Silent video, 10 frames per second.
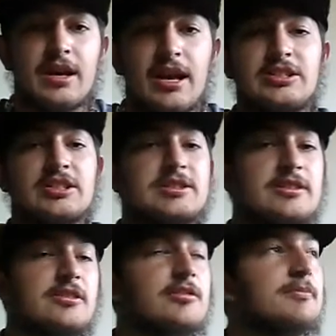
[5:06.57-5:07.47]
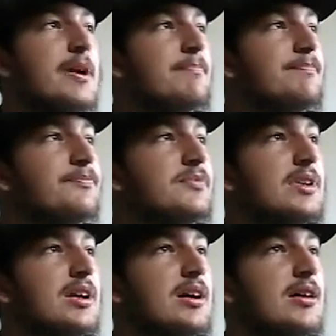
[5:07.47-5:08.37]
in just a little bit.
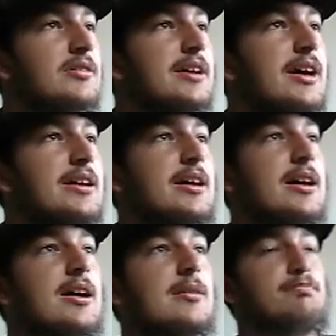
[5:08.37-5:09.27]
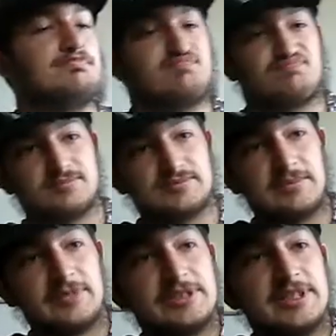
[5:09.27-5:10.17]
Okay. Let
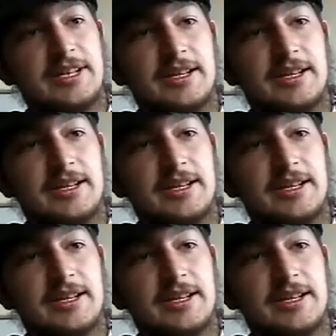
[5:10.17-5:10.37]
me see.